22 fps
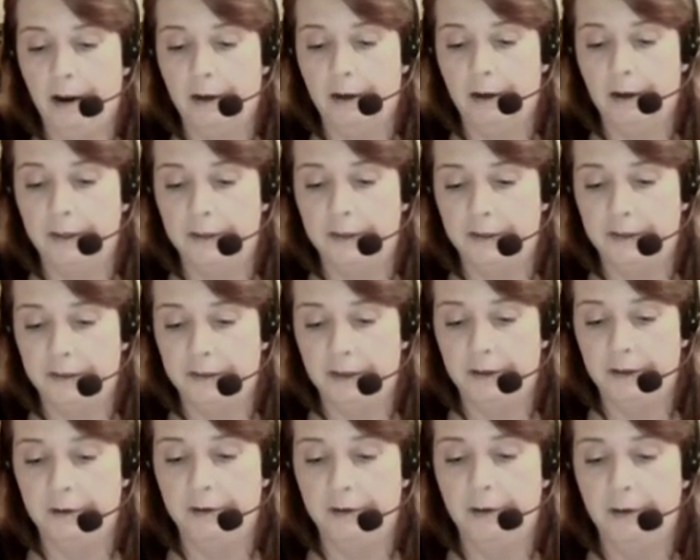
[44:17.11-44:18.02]
are
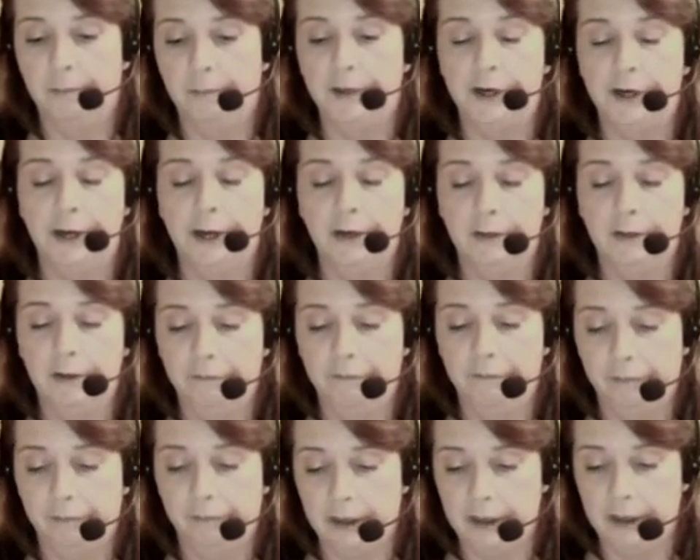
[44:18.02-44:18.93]
considered
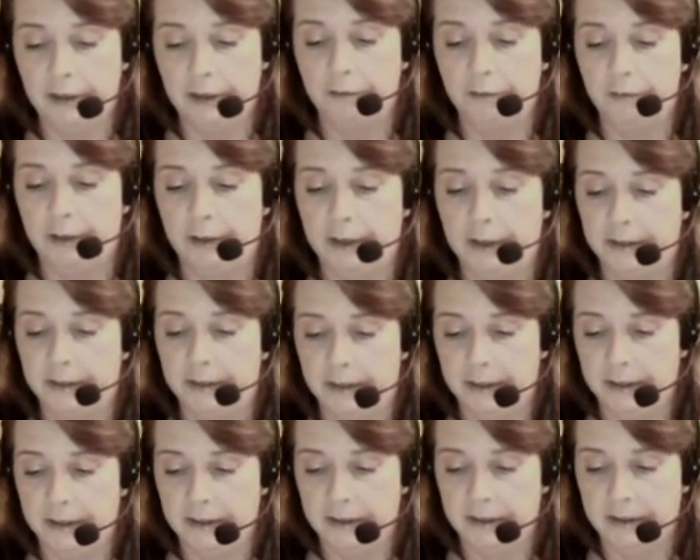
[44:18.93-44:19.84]
objectively to
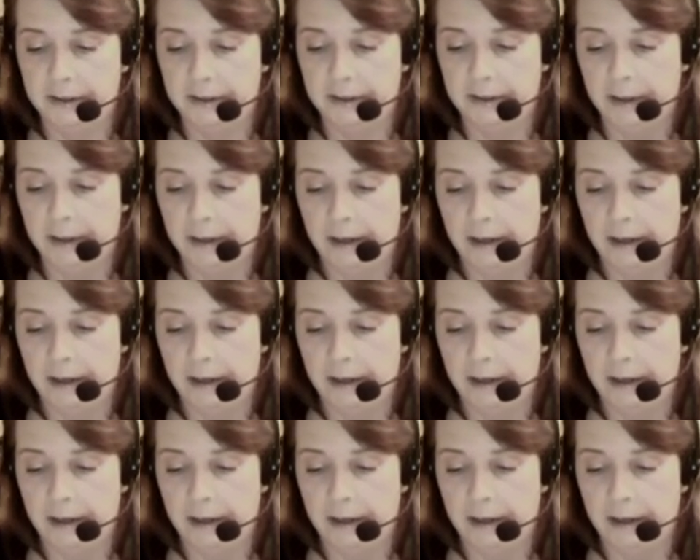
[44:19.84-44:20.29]
exist,